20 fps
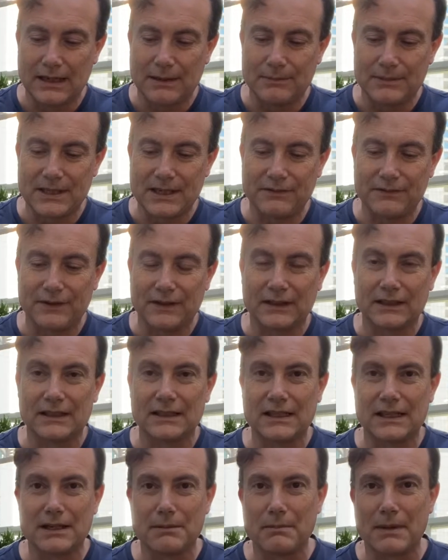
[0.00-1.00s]
Definitely
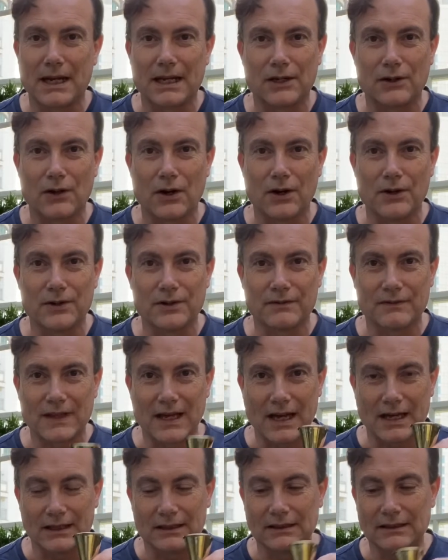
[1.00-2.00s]
need to make your own of
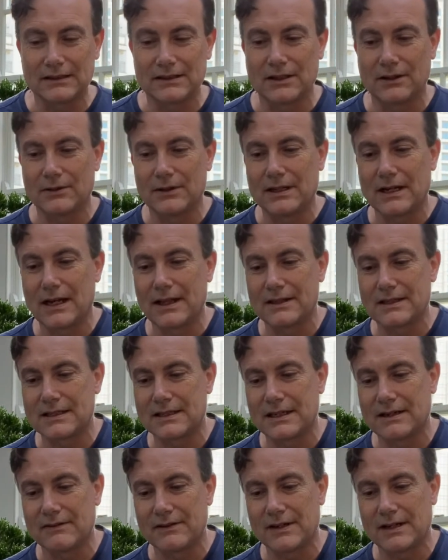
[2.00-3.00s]
that. So another
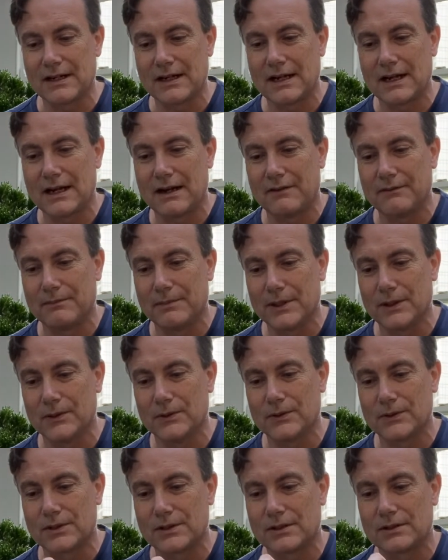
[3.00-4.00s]
7.5
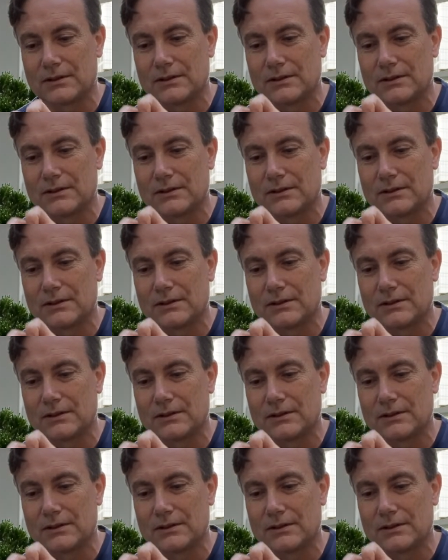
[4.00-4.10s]
mils